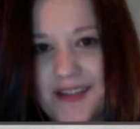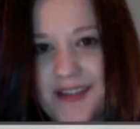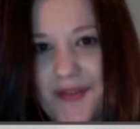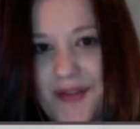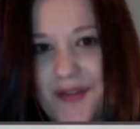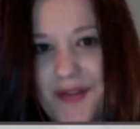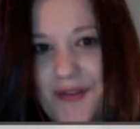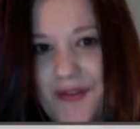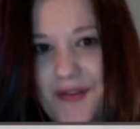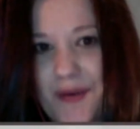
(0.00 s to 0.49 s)

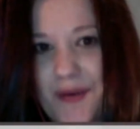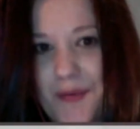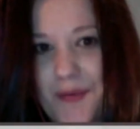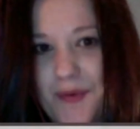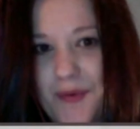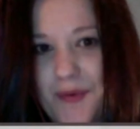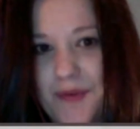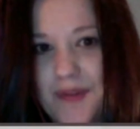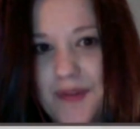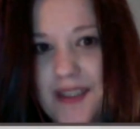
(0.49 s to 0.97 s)
out there
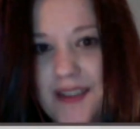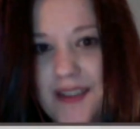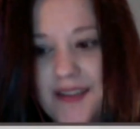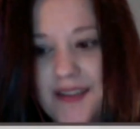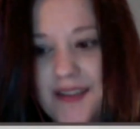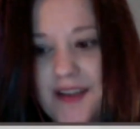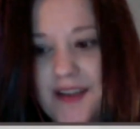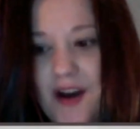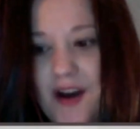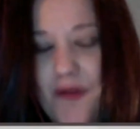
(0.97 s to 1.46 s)
that will
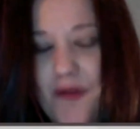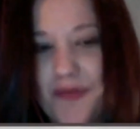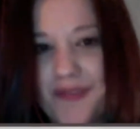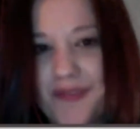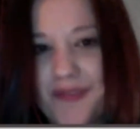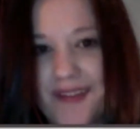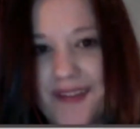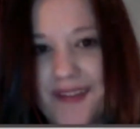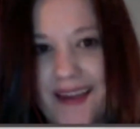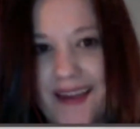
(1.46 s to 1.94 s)

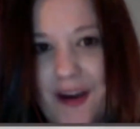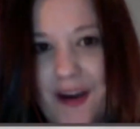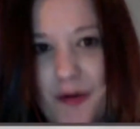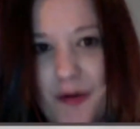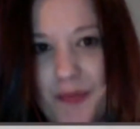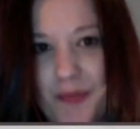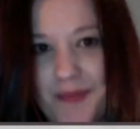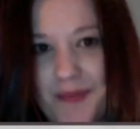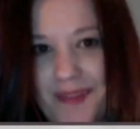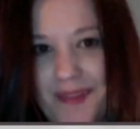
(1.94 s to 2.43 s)
hopefully
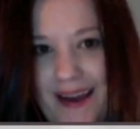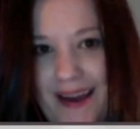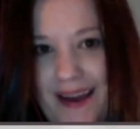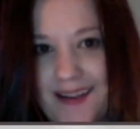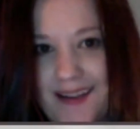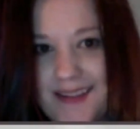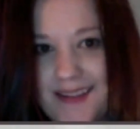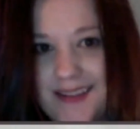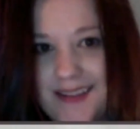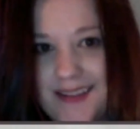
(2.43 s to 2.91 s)
help
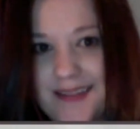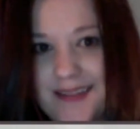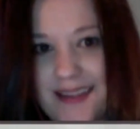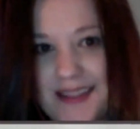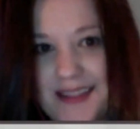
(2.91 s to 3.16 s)
that. Yeah,